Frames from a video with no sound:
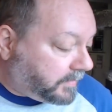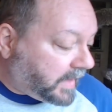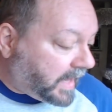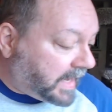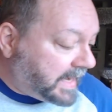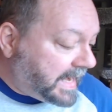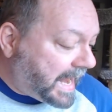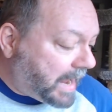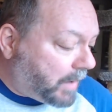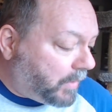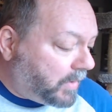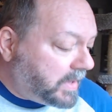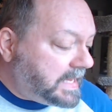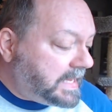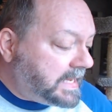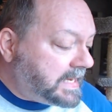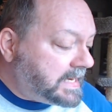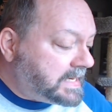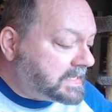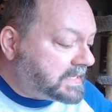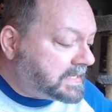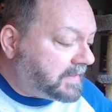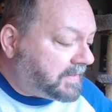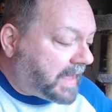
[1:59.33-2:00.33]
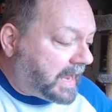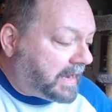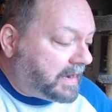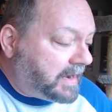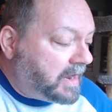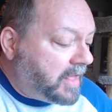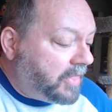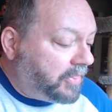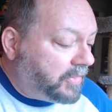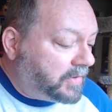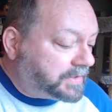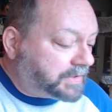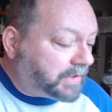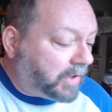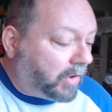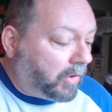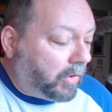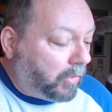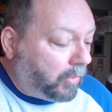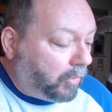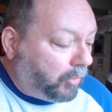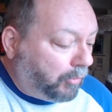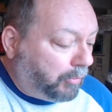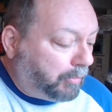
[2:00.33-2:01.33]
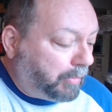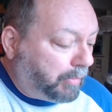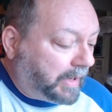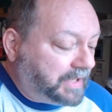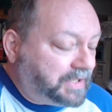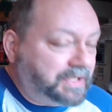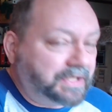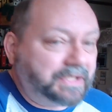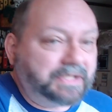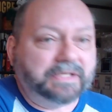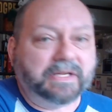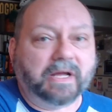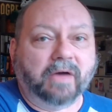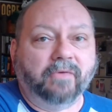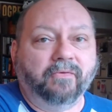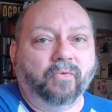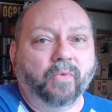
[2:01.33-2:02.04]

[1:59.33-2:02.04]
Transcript: Now, into that, there's a whole bunch of stuff